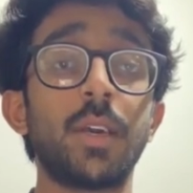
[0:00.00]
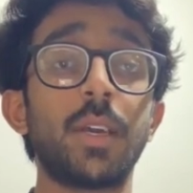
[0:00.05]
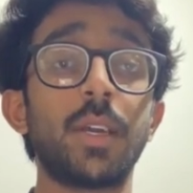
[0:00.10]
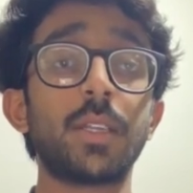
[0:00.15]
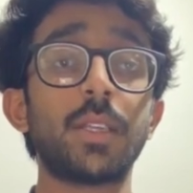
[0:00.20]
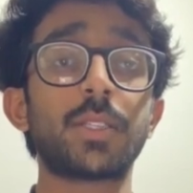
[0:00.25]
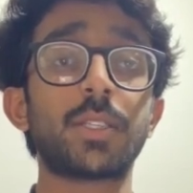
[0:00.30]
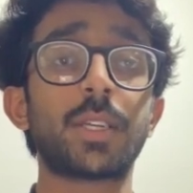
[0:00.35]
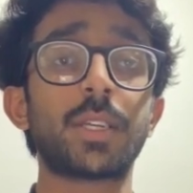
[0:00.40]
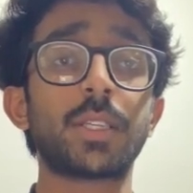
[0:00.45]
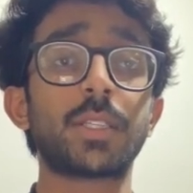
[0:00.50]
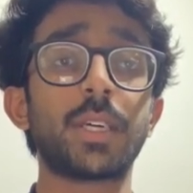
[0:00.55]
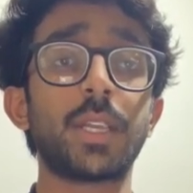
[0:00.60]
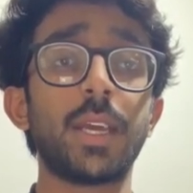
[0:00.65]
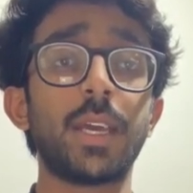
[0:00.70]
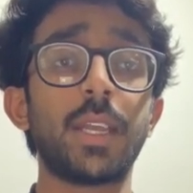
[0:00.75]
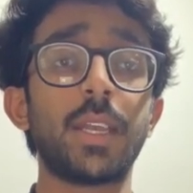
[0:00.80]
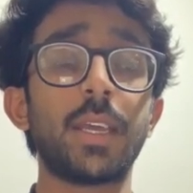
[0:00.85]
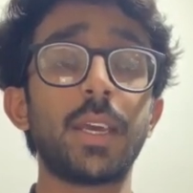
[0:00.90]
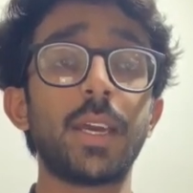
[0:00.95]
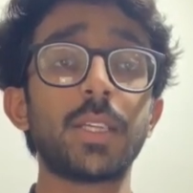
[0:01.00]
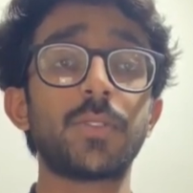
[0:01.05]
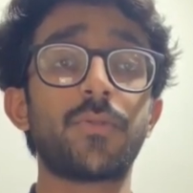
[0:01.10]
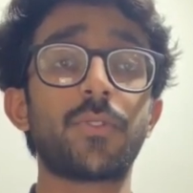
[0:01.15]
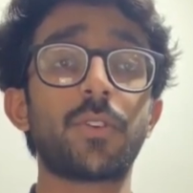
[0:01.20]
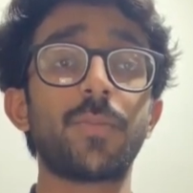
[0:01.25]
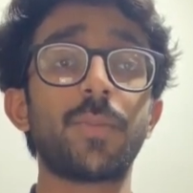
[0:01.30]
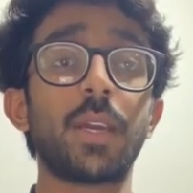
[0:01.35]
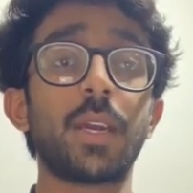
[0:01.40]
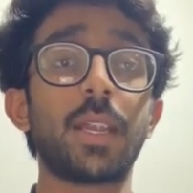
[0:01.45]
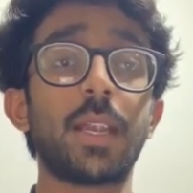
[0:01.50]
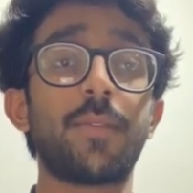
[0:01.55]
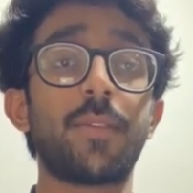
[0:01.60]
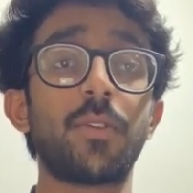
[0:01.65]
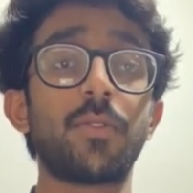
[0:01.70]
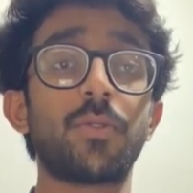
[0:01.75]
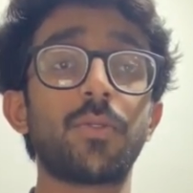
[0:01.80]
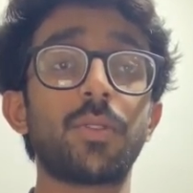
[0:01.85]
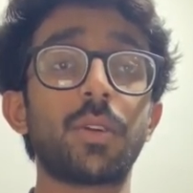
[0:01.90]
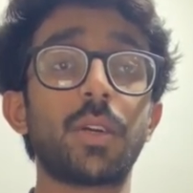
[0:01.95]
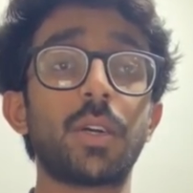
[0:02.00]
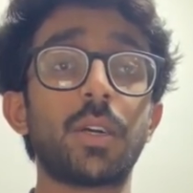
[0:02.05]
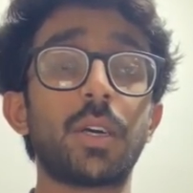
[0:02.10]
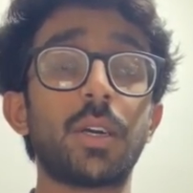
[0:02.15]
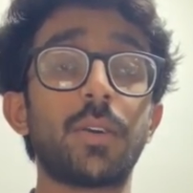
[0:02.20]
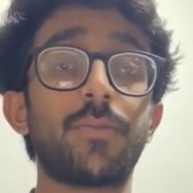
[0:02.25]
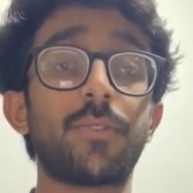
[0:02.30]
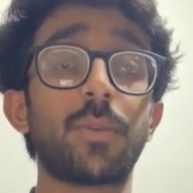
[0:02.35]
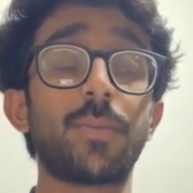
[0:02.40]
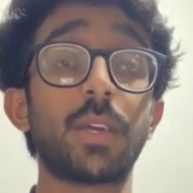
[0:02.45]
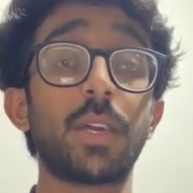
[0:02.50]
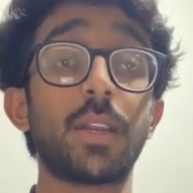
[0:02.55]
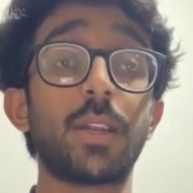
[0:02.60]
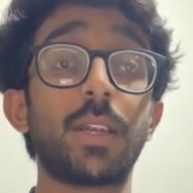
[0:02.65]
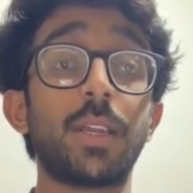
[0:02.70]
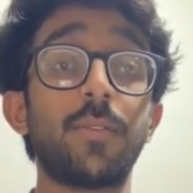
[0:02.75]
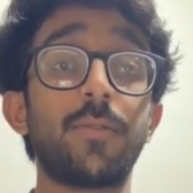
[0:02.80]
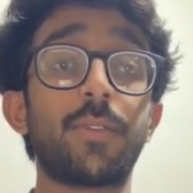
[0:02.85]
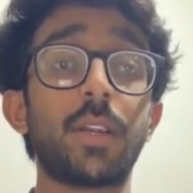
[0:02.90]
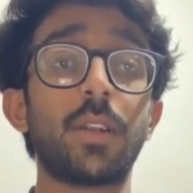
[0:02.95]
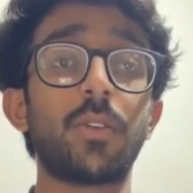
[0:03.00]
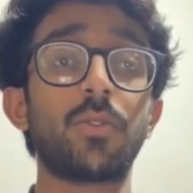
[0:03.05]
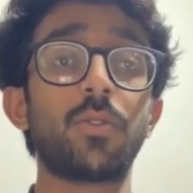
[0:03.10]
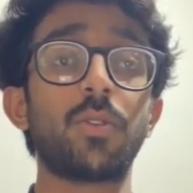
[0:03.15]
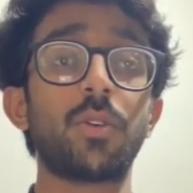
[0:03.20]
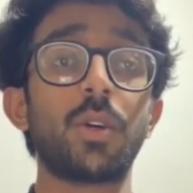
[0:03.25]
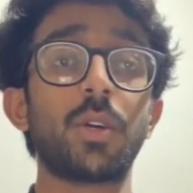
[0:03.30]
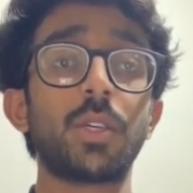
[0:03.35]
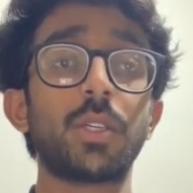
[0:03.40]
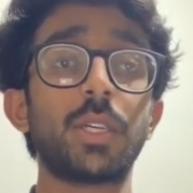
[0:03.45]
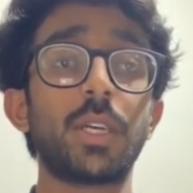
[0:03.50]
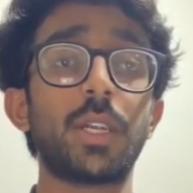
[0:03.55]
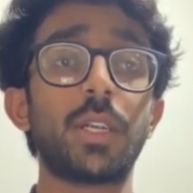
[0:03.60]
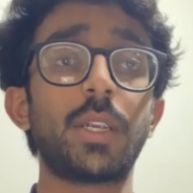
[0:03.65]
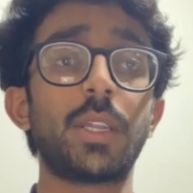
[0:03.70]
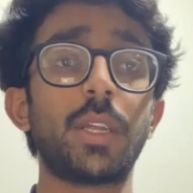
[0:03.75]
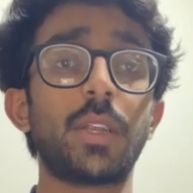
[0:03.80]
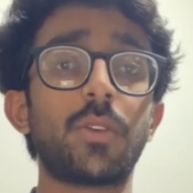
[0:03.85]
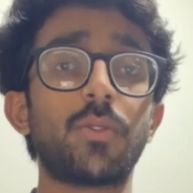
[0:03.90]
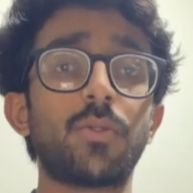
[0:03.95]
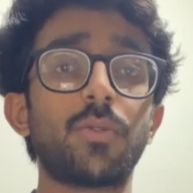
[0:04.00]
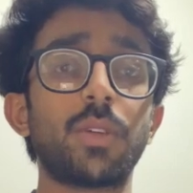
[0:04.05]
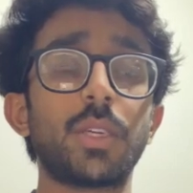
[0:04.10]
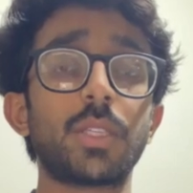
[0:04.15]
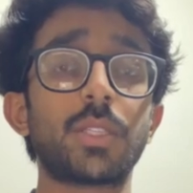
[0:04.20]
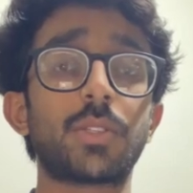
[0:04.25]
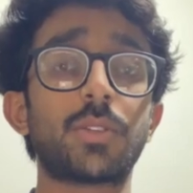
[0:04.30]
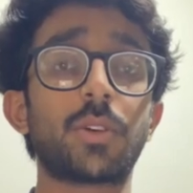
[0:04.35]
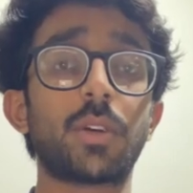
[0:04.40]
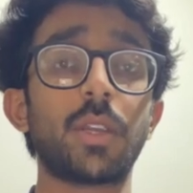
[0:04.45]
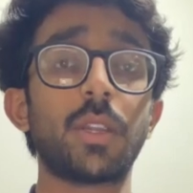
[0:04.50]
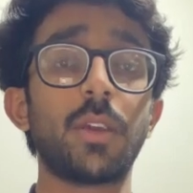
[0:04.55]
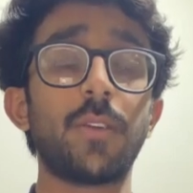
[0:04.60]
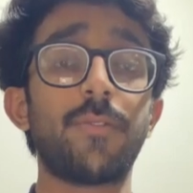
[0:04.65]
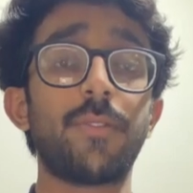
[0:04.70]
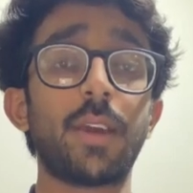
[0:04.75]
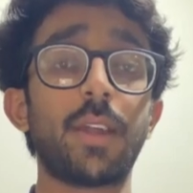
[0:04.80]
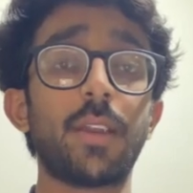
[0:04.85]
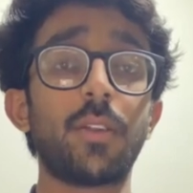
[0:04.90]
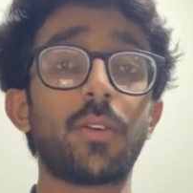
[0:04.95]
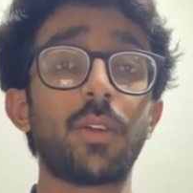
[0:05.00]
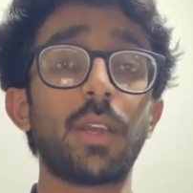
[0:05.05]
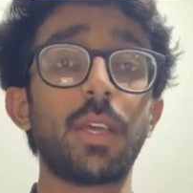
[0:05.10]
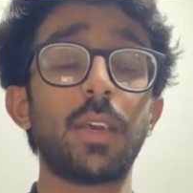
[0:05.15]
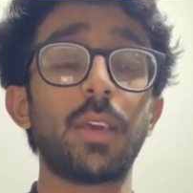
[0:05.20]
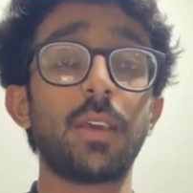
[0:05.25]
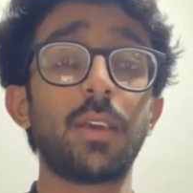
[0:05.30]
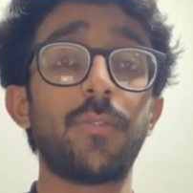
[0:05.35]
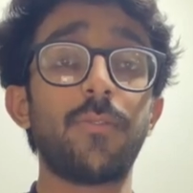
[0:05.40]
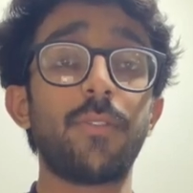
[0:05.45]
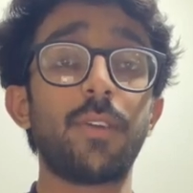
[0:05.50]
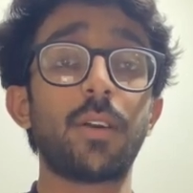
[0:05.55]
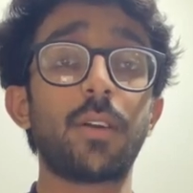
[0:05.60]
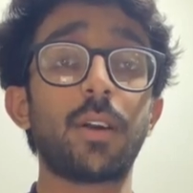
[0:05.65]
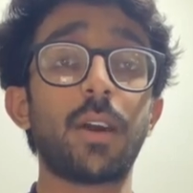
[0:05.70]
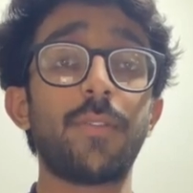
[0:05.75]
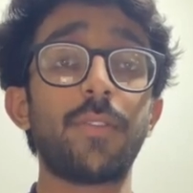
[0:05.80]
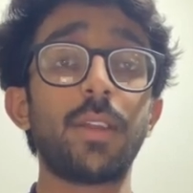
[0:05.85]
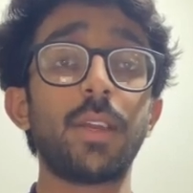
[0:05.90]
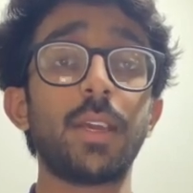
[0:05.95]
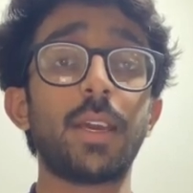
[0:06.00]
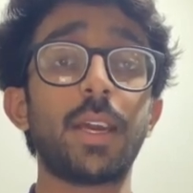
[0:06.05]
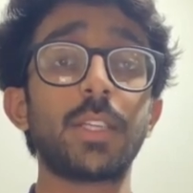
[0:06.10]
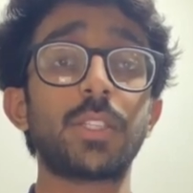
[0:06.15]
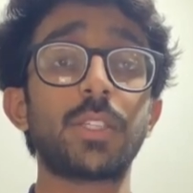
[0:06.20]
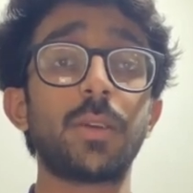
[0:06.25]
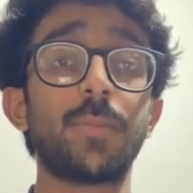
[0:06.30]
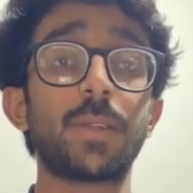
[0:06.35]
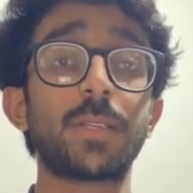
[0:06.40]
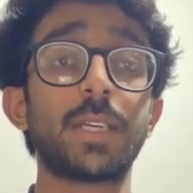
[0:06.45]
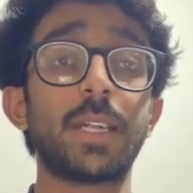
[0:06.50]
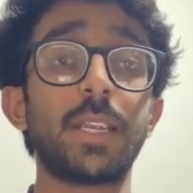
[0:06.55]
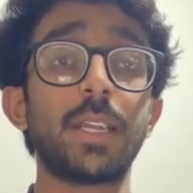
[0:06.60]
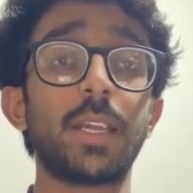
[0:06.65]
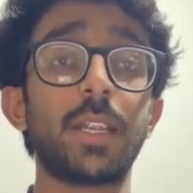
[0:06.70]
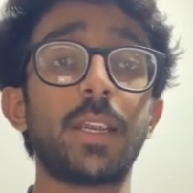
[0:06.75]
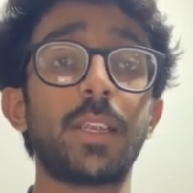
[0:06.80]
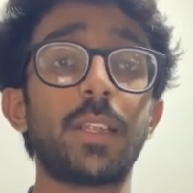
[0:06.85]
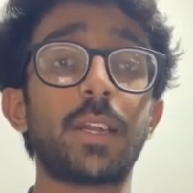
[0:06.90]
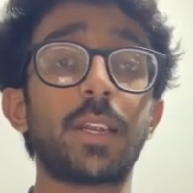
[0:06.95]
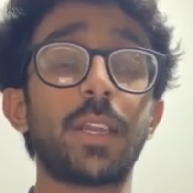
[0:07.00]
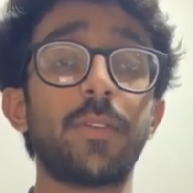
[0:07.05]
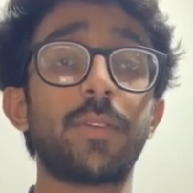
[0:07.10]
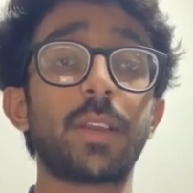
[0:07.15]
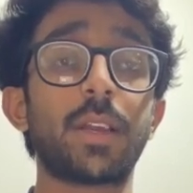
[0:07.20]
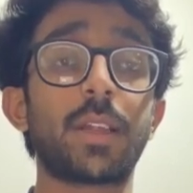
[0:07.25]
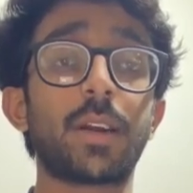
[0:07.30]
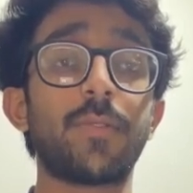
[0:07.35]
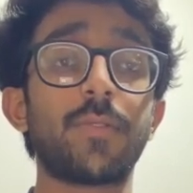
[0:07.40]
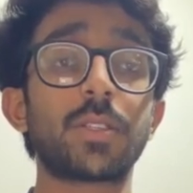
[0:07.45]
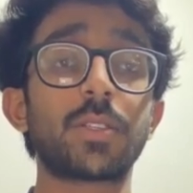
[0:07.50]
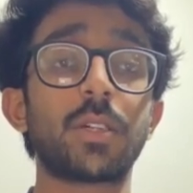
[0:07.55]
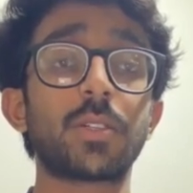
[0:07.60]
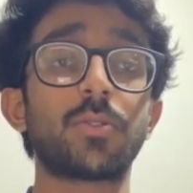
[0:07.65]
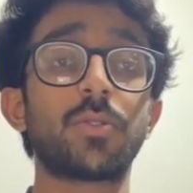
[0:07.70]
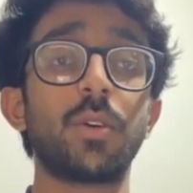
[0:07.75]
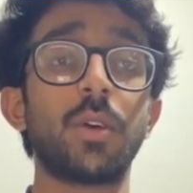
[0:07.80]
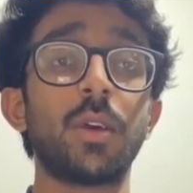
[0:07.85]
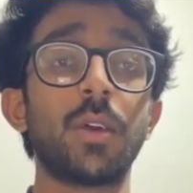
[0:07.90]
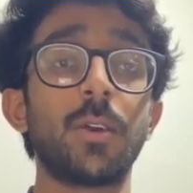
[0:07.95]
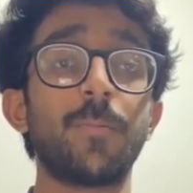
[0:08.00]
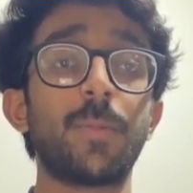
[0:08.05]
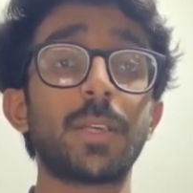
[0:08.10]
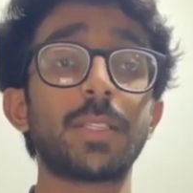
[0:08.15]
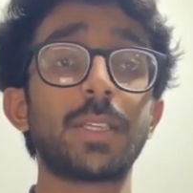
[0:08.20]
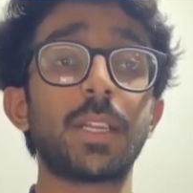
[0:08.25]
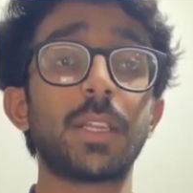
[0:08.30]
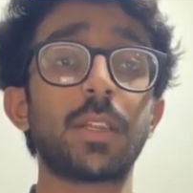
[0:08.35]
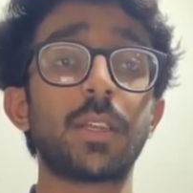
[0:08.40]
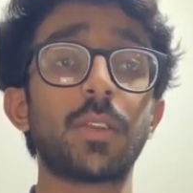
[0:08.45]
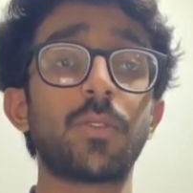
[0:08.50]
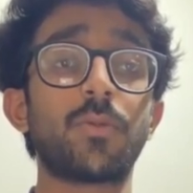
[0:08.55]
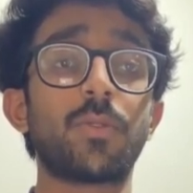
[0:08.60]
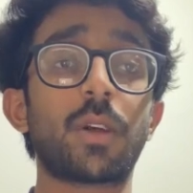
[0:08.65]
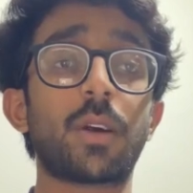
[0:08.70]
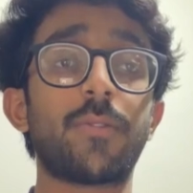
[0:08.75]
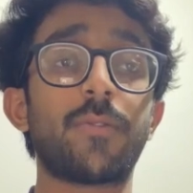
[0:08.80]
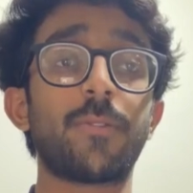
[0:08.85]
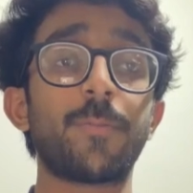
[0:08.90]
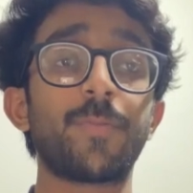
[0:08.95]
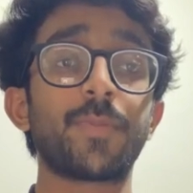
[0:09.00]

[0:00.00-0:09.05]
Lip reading: In this structure, an edge from year 11 to from year T1 to year T2 is drawn if and only if every edge represent in the T1 graph is also present in the T2 graph,